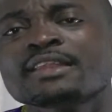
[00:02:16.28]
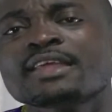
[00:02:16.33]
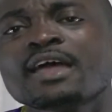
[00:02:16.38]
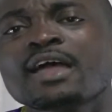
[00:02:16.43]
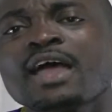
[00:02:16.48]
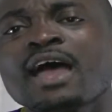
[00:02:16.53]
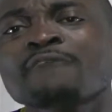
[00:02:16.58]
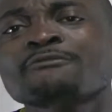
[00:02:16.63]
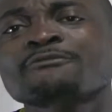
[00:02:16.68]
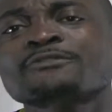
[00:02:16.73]

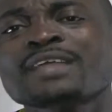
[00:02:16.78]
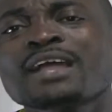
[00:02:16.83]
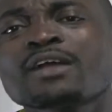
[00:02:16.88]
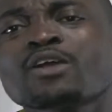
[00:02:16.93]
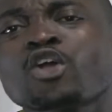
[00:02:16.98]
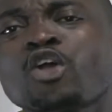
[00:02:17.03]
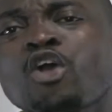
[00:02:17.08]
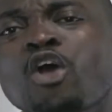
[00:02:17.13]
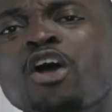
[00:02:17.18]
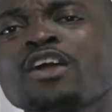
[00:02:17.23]

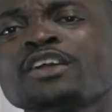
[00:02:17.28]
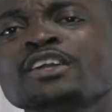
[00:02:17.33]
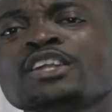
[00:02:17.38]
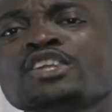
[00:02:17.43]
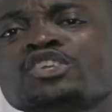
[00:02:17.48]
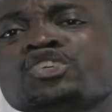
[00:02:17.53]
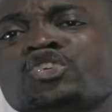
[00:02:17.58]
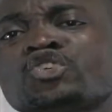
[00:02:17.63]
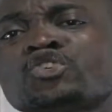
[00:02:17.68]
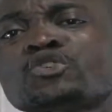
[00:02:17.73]
after God
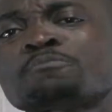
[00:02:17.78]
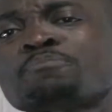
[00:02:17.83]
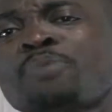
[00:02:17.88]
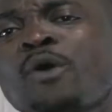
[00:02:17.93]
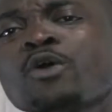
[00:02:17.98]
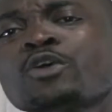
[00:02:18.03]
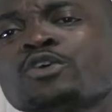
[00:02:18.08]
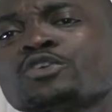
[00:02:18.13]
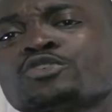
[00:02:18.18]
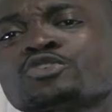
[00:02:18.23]

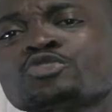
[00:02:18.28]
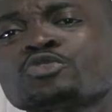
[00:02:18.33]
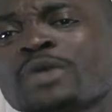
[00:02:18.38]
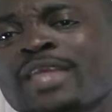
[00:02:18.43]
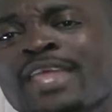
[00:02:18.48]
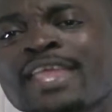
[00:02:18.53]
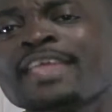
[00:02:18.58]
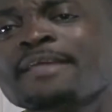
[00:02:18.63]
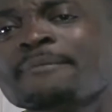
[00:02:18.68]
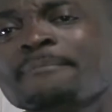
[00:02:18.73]
spoke to
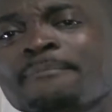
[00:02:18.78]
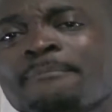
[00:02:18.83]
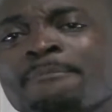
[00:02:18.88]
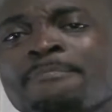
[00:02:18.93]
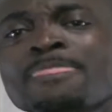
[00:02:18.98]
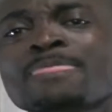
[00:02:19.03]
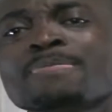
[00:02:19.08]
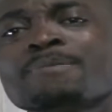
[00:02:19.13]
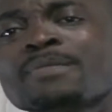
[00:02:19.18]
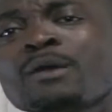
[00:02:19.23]
him,
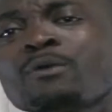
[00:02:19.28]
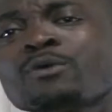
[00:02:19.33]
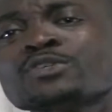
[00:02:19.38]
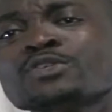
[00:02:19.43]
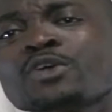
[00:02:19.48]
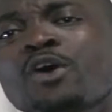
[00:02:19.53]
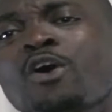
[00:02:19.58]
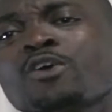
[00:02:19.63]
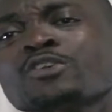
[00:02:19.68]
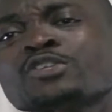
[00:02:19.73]
there
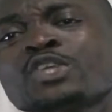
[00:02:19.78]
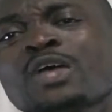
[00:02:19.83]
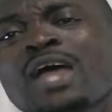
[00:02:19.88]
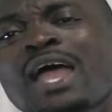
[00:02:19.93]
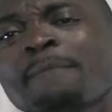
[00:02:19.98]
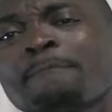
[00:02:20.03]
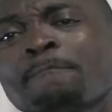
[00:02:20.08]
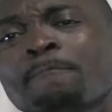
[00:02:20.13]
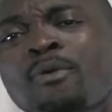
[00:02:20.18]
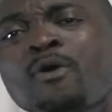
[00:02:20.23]
was also
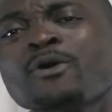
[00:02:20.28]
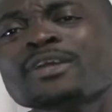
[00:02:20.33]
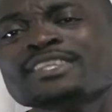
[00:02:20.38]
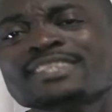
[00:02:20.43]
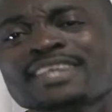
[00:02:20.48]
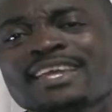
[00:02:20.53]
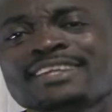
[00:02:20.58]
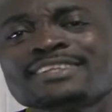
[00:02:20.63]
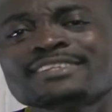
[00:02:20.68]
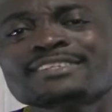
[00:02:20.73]
a
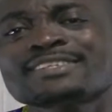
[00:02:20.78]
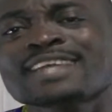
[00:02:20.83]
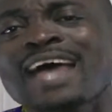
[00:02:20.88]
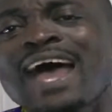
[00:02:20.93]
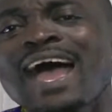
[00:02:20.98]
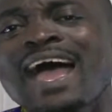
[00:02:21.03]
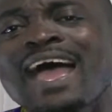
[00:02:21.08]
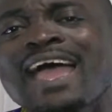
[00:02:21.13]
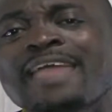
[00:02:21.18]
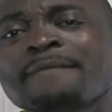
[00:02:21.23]
point in
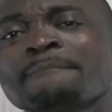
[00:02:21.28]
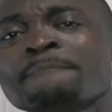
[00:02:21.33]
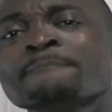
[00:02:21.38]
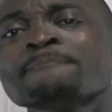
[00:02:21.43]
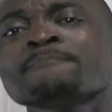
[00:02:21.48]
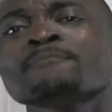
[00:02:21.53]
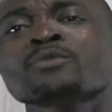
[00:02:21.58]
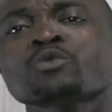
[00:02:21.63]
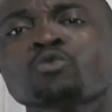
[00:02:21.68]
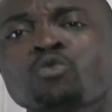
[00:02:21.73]
time
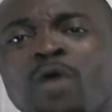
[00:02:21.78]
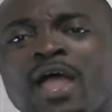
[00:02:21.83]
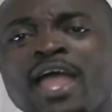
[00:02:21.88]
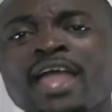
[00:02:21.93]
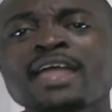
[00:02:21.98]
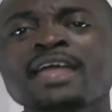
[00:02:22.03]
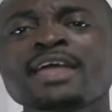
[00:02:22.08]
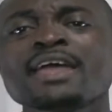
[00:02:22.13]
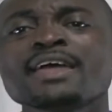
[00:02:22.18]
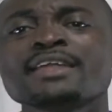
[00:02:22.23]

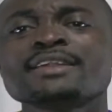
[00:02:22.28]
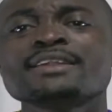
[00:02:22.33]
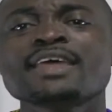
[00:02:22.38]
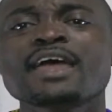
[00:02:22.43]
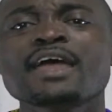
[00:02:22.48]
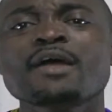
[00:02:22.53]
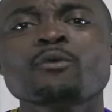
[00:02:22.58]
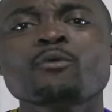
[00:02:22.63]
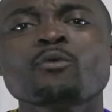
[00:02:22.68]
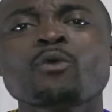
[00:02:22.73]
where
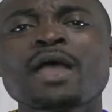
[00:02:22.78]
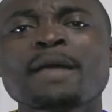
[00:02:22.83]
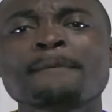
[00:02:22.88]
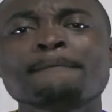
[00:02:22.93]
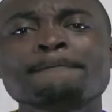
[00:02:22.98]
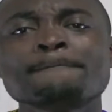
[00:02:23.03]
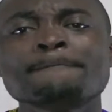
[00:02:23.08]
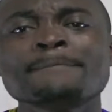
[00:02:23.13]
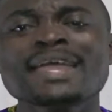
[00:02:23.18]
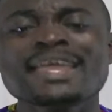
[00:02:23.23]
there
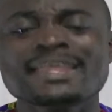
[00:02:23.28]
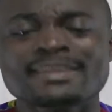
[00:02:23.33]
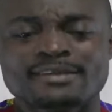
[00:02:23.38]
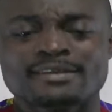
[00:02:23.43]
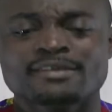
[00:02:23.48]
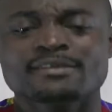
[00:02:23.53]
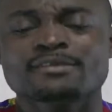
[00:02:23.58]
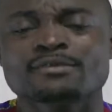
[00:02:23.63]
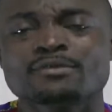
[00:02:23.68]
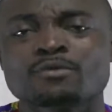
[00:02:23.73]
were
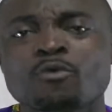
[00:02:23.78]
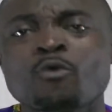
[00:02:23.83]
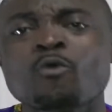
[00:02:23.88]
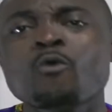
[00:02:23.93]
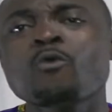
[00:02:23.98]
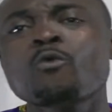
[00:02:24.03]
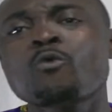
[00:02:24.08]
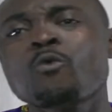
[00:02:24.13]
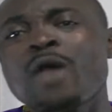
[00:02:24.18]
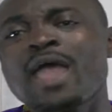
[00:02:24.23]
men
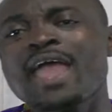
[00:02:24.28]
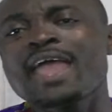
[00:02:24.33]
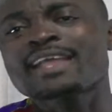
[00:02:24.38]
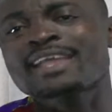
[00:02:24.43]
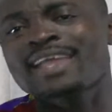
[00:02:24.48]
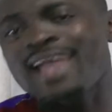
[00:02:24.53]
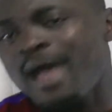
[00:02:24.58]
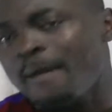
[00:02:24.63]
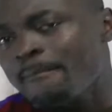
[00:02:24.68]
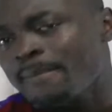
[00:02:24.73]
who were
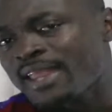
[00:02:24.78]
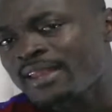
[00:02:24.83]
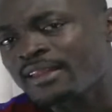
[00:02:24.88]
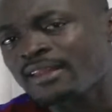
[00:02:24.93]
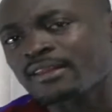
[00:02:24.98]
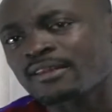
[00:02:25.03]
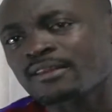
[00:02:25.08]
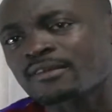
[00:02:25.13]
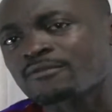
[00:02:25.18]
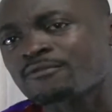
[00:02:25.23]
coming
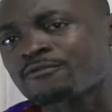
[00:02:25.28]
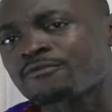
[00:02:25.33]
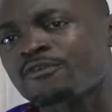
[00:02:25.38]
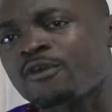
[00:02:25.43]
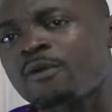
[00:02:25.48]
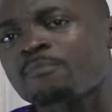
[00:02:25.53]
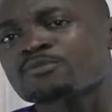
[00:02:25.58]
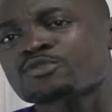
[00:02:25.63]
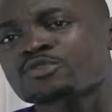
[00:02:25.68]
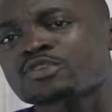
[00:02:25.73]

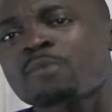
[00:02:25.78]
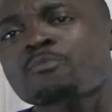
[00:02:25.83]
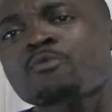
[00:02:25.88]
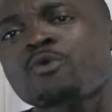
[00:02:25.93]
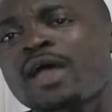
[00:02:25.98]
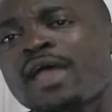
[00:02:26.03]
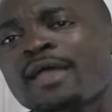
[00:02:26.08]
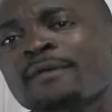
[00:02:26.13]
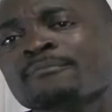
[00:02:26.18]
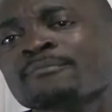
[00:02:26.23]
from
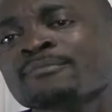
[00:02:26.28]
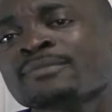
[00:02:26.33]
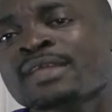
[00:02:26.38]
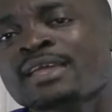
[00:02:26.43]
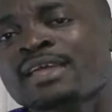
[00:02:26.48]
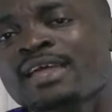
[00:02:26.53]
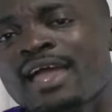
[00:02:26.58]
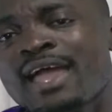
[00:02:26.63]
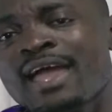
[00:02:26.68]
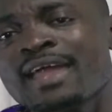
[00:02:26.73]
somewhere,
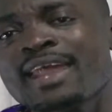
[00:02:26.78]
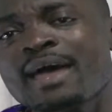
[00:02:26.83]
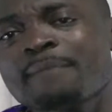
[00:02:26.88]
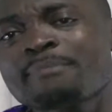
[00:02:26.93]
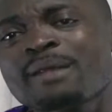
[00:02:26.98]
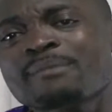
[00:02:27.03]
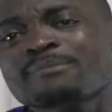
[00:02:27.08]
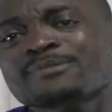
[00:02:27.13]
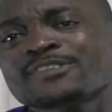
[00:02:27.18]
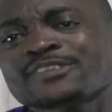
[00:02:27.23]
and
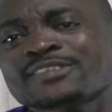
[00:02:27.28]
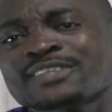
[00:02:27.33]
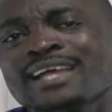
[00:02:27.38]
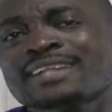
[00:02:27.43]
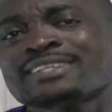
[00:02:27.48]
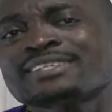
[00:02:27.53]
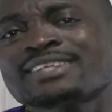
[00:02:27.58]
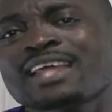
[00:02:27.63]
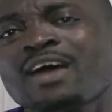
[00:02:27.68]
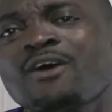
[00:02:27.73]
Abraham
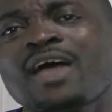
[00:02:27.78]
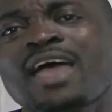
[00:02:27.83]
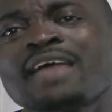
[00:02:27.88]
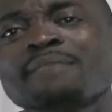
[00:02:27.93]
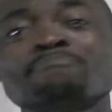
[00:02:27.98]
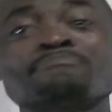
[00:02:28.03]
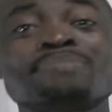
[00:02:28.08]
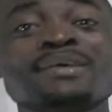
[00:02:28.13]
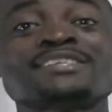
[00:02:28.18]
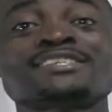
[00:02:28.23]
sat down
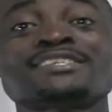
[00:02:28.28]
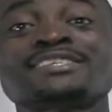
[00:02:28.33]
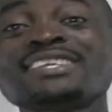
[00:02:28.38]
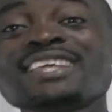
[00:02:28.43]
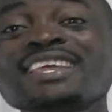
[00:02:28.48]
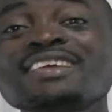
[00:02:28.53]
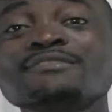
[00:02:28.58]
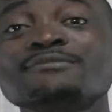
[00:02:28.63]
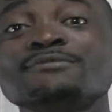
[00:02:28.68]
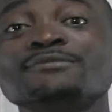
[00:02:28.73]
and
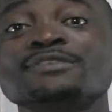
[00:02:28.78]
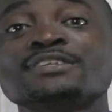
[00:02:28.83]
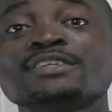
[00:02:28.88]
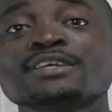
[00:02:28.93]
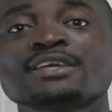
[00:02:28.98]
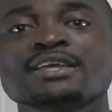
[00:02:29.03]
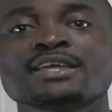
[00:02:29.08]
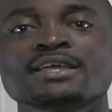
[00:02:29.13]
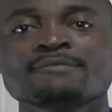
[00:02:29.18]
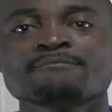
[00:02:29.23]
perceived
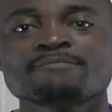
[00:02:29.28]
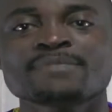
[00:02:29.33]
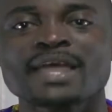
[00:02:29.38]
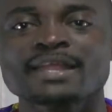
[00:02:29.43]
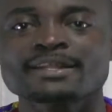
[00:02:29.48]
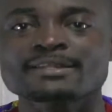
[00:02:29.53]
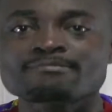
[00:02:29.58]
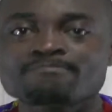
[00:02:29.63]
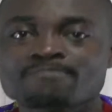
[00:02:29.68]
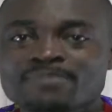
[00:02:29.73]

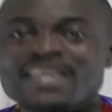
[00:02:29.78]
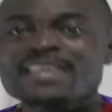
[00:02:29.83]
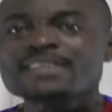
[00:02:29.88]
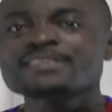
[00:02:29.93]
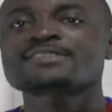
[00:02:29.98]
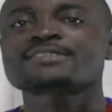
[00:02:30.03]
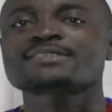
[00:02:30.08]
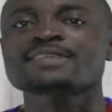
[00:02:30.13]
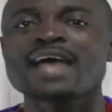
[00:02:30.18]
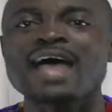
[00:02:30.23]
that
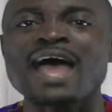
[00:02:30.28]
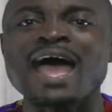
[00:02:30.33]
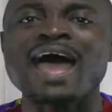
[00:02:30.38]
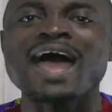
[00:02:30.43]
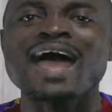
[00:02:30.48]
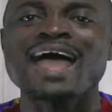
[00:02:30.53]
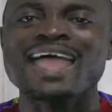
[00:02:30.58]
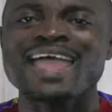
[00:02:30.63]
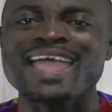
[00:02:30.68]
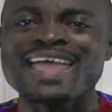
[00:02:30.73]
these
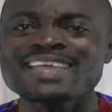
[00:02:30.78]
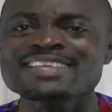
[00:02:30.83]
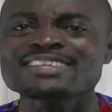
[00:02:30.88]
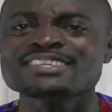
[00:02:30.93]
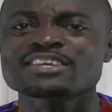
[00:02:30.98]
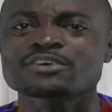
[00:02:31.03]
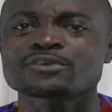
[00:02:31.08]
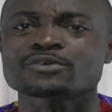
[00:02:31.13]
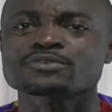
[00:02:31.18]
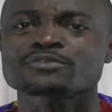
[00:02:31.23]
are
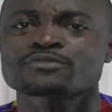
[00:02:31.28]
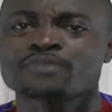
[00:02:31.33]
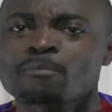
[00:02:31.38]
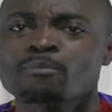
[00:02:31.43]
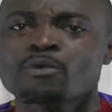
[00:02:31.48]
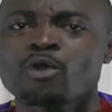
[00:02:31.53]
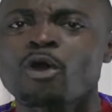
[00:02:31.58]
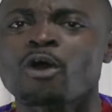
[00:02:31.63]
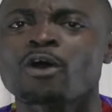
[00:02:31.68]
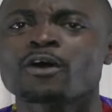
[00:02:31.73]
angels
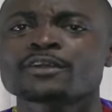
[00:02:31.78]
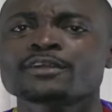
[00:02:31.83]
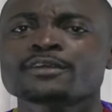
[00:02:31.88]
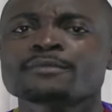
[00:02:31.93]
from God.